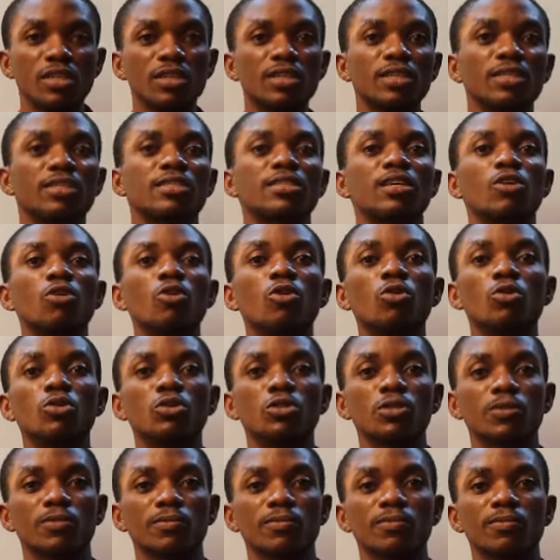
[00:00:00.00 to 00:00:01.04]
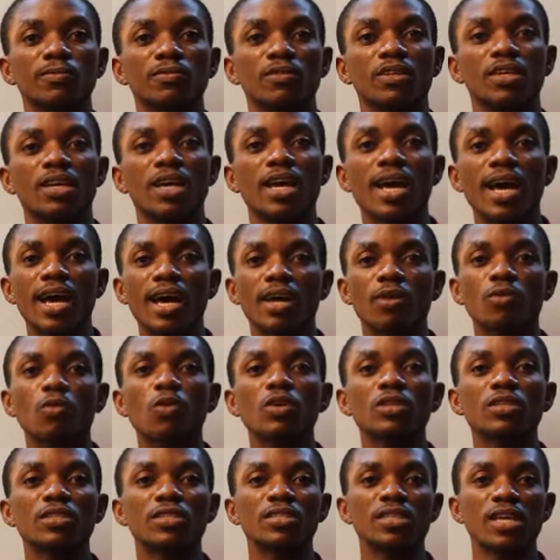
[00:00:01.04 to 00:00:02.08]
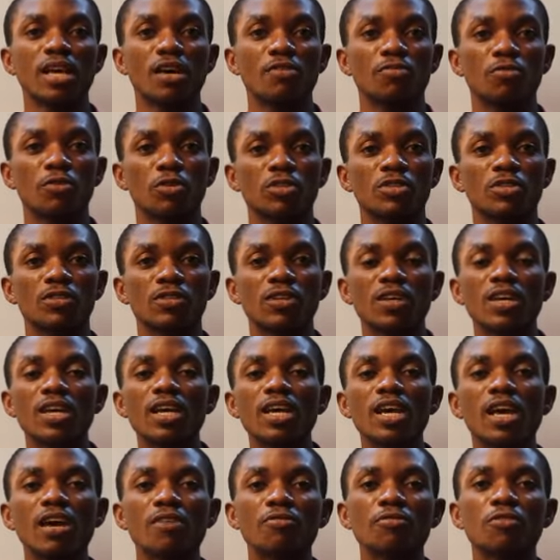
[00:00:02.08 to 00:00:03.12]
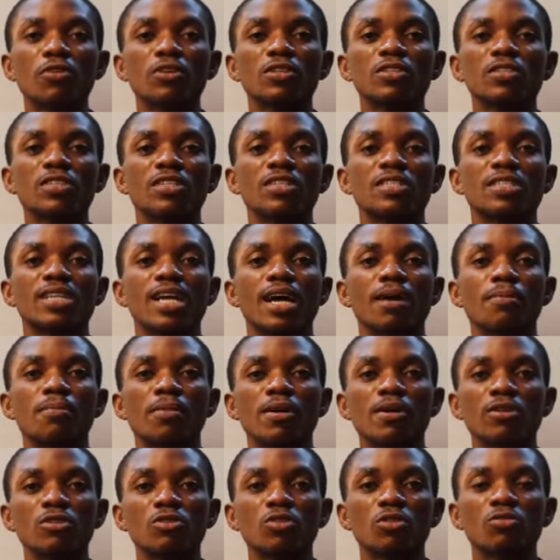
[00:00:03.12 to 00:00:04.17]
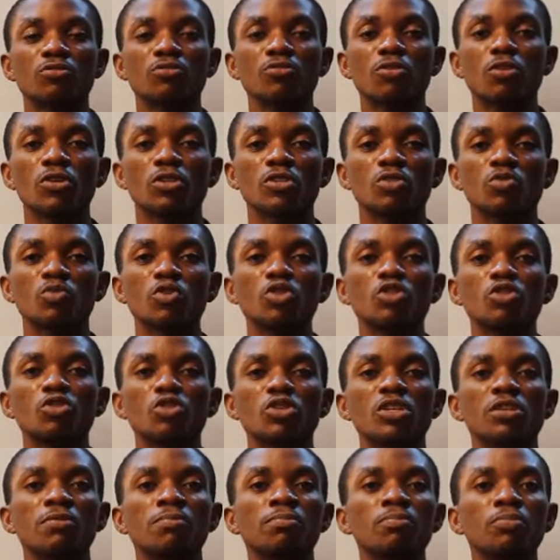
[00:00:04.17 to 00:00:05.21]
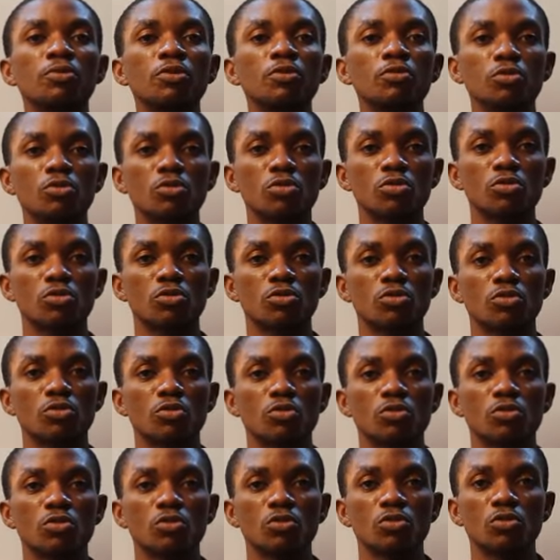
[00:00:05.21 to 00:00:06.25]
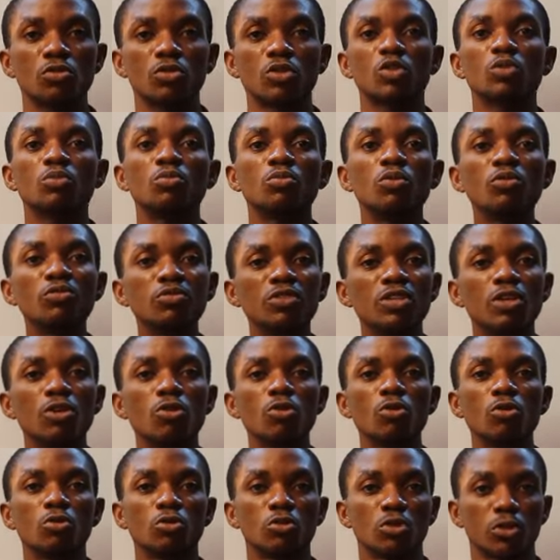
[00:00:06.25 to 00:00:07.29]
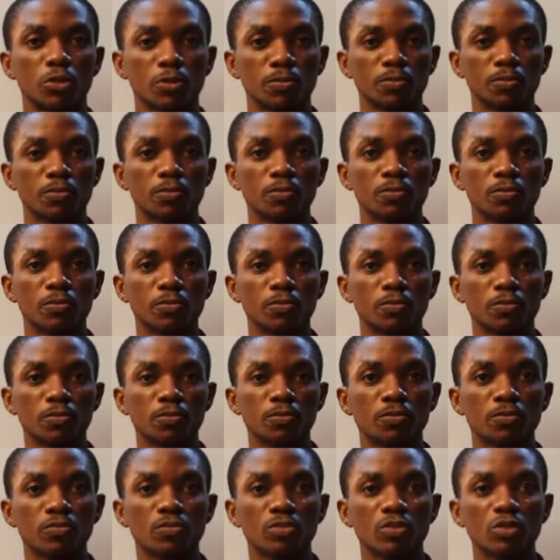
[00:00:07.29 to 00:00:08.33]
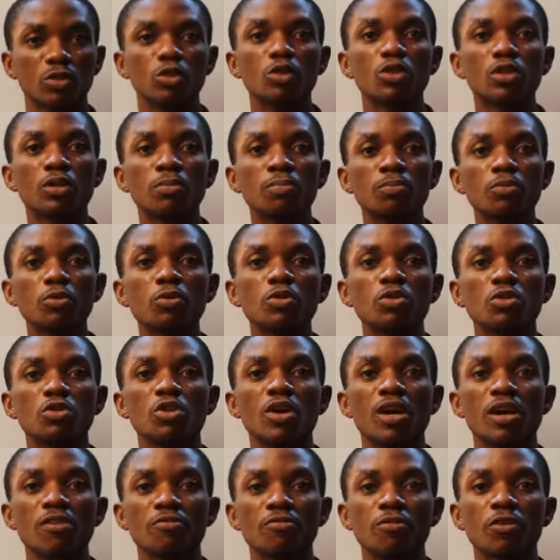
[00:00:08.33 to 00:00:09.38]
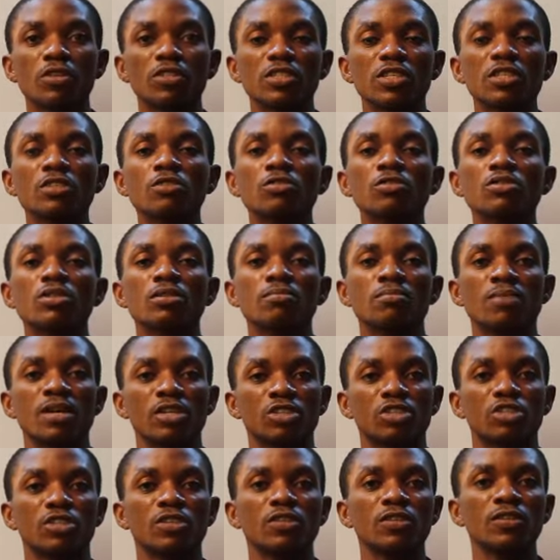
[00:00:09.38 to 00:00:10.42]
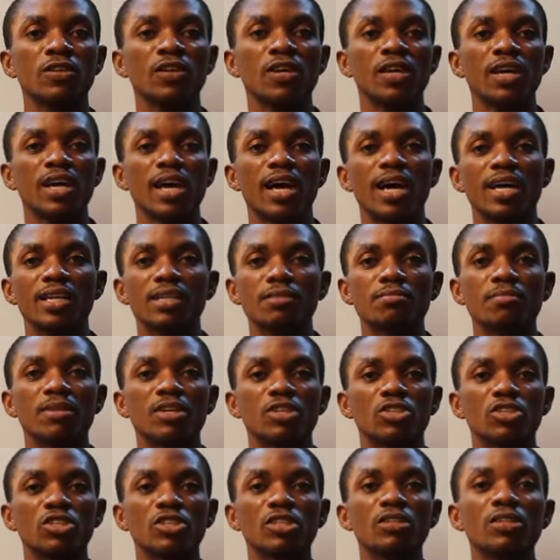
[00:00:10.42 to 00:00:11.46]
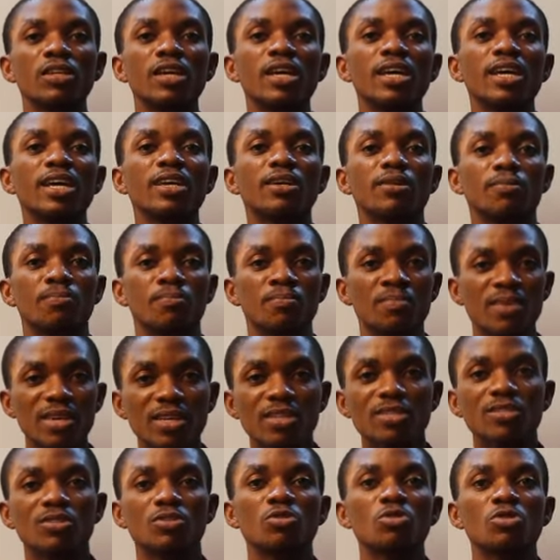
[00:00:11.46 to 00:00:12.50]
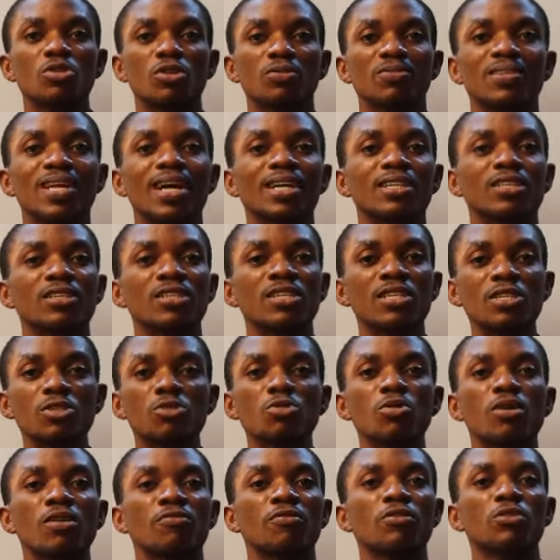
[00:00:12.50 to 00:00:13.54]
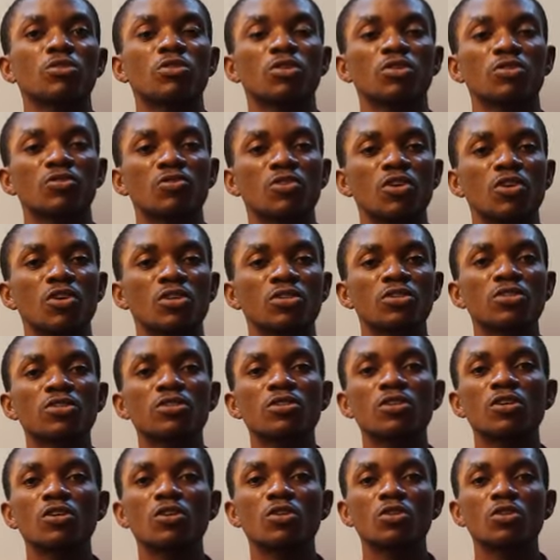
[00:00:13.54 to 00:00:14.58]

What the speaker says: It's a load. And what is effort? Effort is the amount of force which you impute to move the load. You impute your effort into the machine, and the machine makes use of that little effort of yours